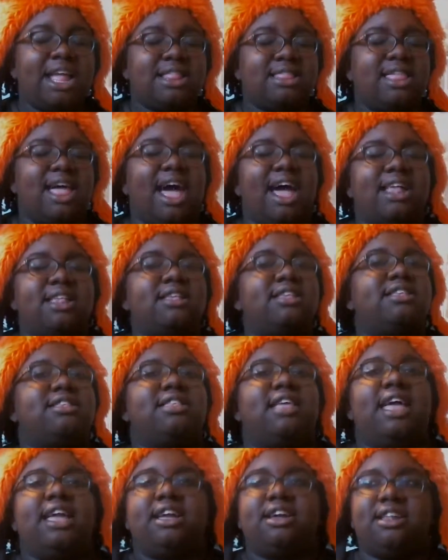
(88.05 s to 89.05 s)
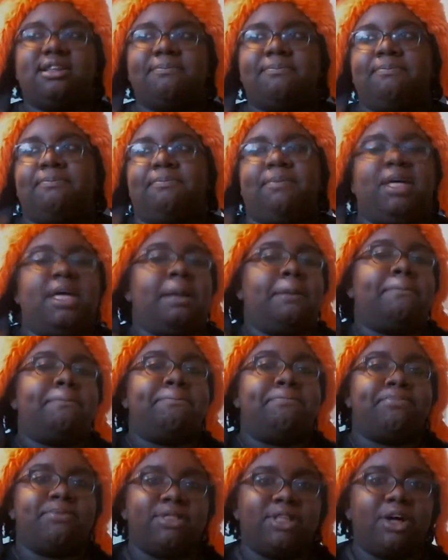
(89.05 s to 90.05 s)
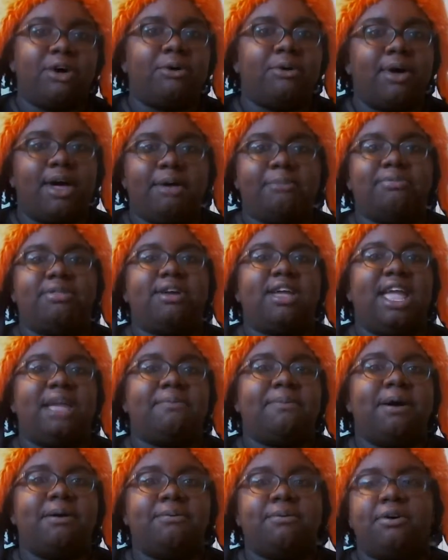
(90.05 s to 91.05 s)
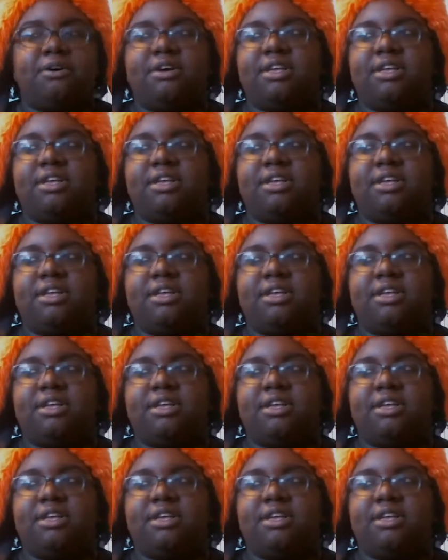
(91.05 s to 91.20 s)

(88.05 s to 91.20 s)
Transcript: that is like gonna like blow up the K-pop world,